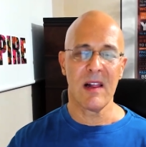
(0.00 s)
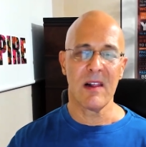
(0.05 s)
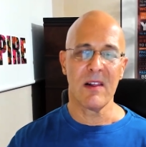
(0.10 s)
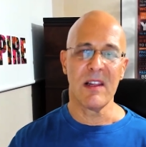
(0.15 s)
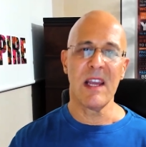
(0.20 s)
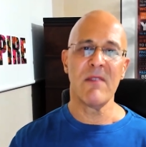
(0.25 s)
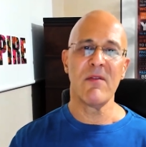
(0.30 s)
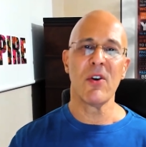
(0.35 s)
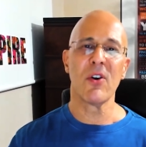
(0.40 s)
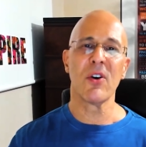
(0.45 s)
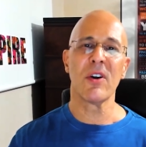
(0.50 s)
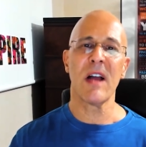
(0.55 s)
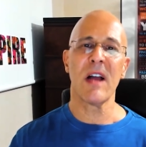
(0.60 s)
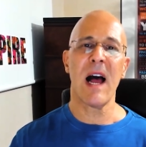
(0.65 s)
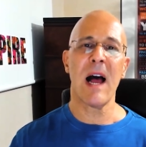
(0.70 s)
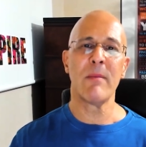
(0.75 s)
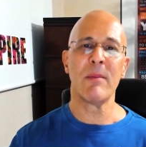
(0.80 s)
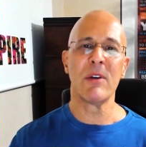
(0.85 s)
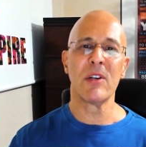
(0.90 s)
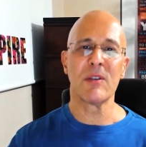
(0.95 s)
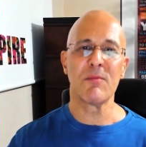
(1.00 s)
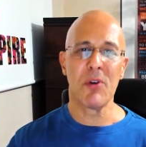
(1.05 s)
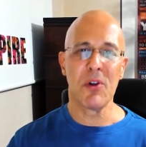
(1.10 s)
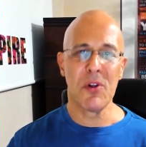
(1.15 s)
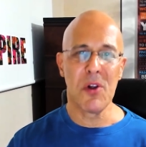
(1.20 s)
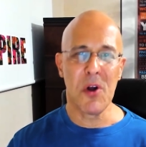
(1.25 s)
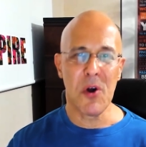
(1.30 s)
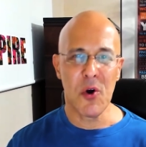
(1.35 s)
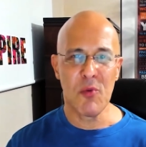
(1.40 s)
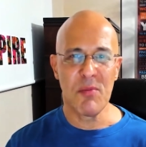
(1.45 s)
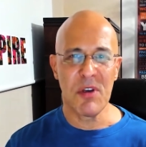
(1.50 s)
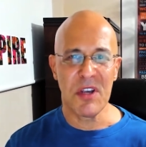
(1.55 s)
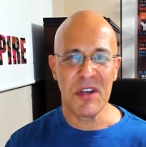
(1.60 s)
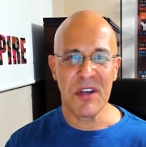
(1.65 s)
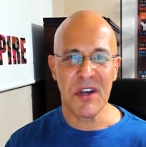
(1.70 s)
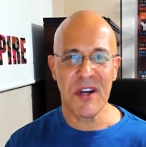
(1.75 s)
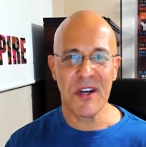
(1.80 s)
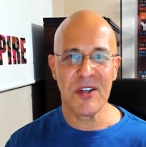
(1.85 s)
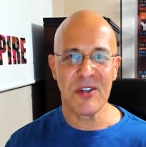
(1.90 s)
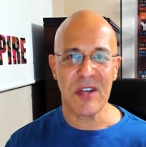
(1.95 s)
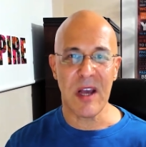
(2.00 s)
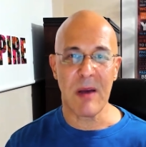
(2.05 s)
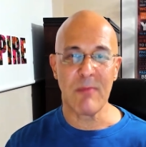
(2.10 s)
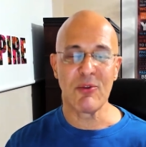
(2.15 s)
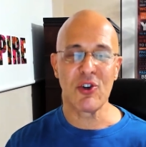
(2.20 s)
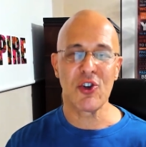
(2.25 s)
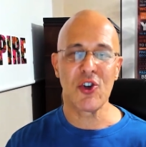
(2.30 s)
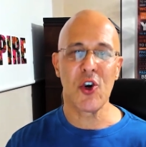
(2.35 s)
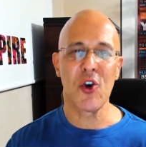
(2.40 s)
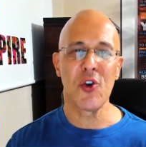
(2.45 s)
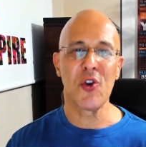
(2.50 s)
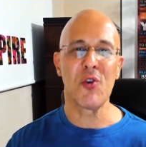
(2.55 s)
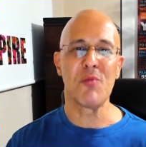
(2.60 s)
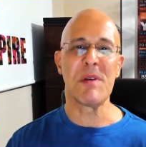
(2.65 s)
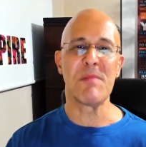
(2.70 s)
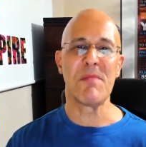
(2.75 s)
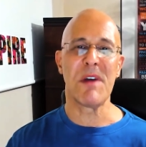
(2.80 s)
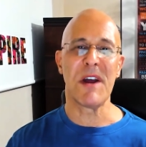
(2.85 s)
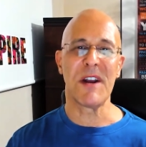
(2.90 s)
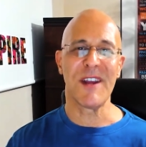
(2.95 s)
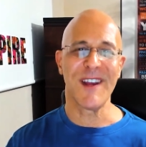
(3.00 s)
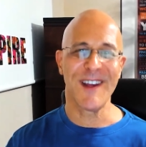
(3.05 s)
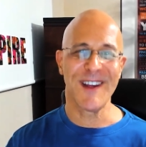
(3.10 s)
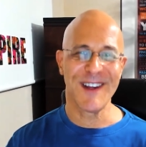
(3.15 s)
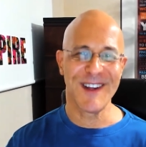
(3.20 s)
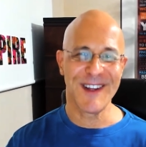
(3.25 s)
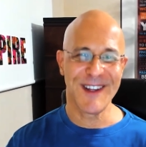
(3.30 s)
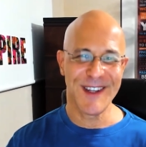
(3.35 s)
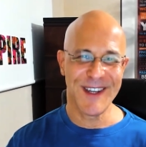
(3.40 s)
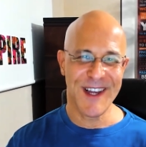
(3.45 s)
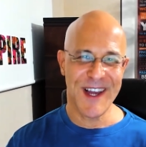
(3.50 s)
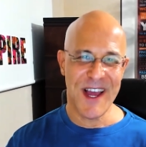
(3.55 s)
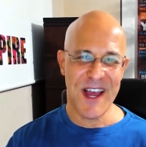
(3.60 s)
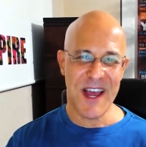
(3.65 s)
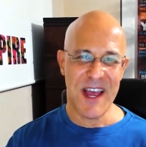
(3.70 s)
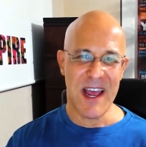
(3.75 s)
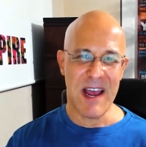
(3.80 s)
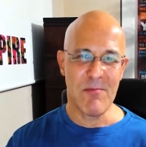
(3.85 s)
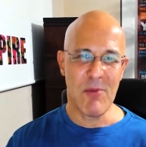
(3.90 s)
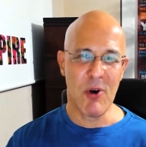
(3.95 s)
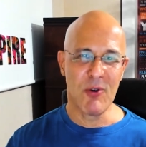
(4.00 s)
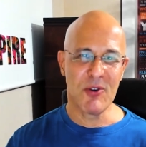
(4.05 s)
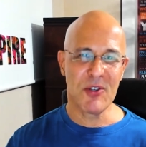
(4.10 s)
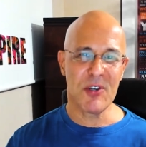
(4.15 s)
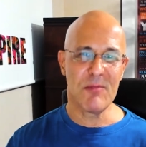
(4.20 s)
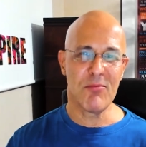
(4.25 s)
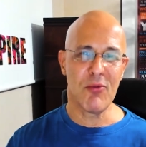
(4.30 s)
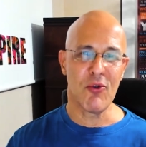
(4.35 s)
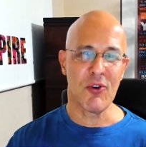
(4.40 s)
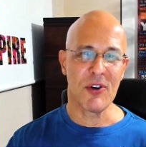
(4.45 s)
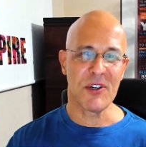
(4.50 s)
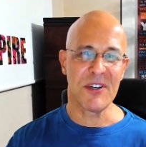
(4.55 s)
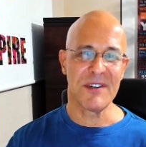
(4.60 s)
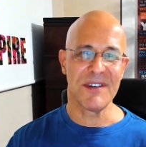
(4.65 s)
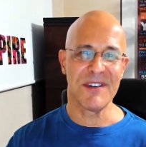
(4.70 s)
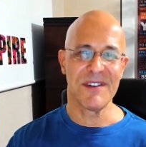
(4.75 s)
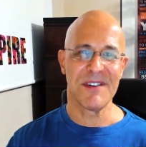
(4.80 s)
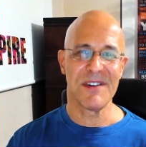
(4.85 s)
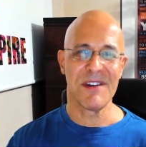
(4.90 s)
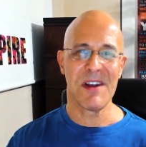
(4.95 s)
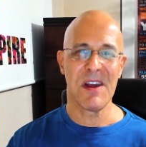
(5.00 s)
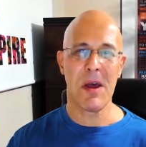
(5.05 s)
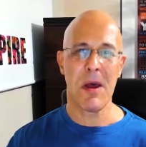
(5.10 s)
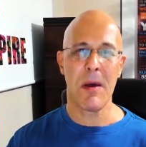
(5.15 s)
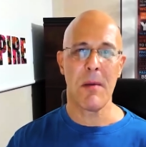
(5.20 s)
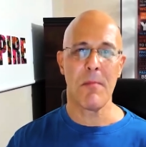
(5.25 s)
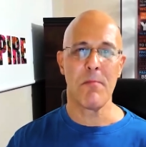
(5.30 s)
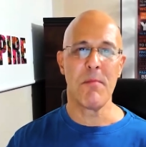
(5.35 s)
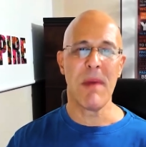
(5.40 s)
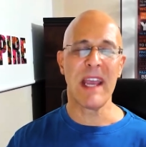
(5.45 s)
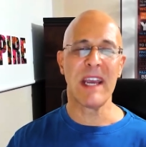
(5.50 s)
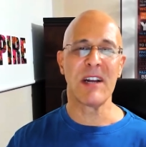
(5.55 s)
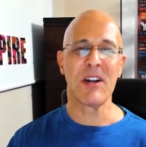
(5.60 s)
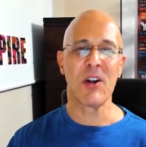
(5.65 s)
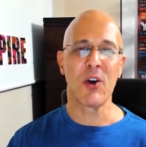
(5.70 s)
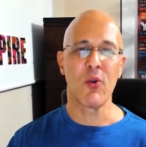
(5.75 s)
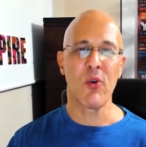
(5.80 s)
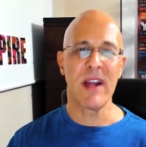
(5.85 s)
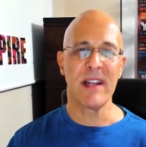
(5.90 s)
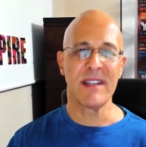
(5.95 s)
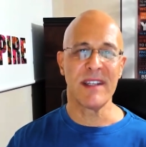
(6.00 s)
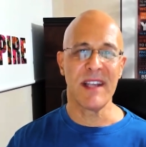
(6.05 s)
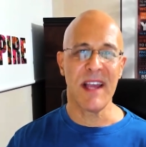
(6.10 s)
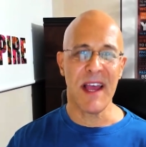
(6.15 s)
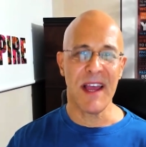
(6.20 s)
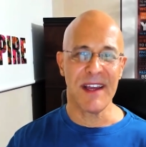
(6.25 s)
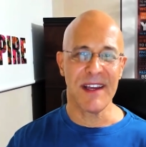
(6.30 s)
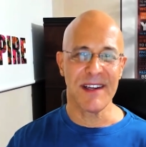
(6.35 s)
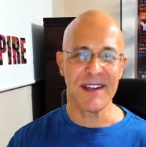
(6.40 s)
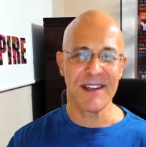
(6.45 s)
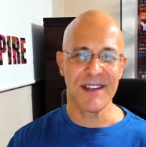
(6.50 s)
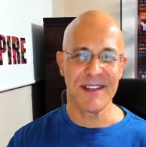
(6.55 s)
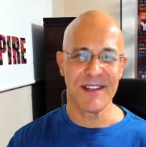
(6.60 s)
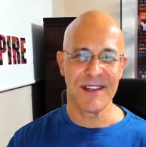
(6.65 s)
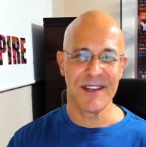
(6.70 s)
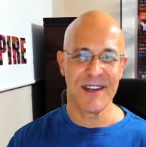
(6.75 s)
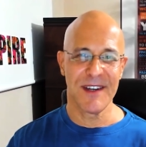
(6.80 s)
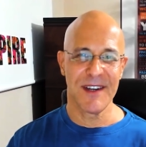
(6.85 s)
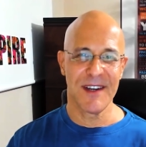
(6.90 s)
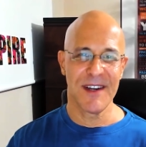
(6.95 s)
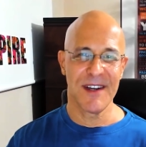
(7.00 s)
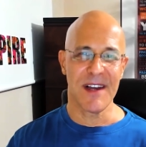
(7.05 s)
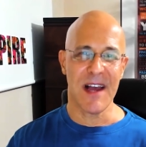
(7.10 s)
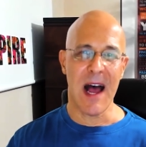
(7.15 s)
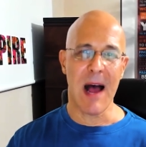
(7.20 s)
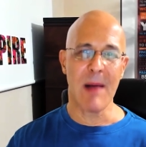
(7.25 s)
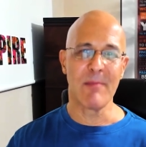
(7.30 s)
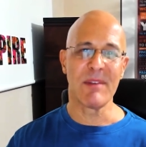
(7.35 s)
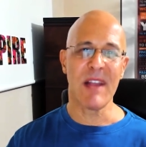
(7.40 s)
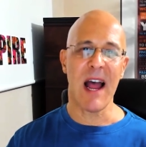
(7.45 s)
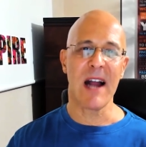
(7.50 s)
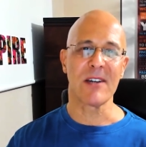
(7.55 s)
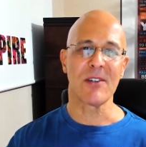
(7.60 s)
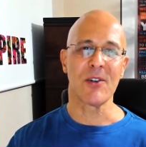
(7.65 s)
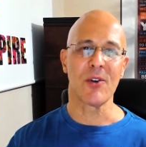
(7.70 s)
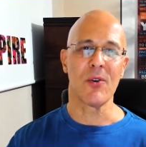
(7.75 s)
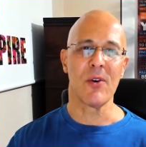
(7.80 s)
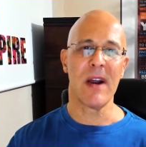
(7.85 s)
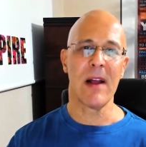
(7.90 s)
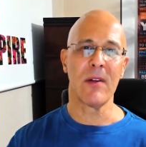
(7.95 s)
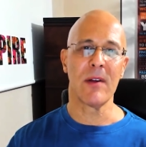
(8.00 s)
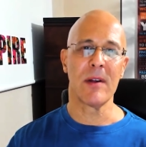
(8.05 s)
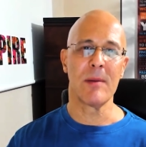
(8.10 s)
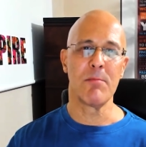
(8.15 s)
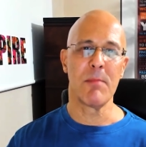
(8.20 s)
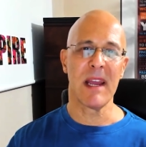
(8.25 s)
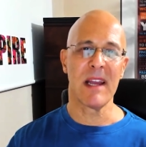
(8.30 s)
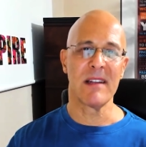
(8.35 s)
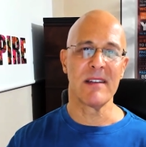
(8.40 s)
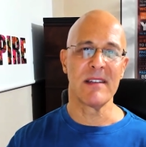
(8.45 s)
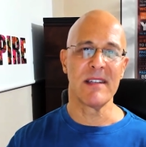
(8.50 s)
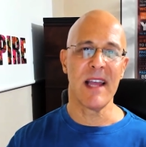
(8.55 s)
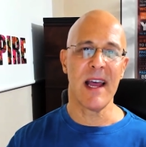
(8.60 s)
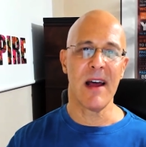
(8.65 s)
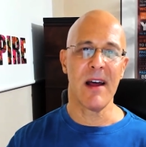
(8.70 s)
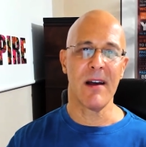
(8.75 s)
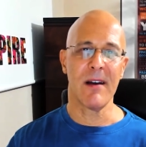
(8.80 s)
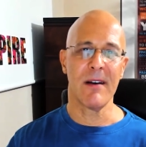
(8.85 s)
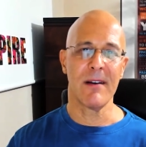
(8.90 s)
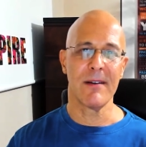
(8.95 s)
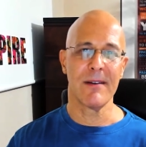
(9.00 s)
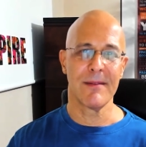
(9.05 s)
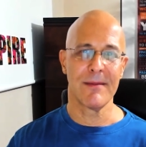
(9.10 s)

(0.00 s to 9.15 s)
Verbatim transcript: Leave your comments below because I'm sure there'll be many. And most important, make it a great day. I'm Dr. Alan Mandell.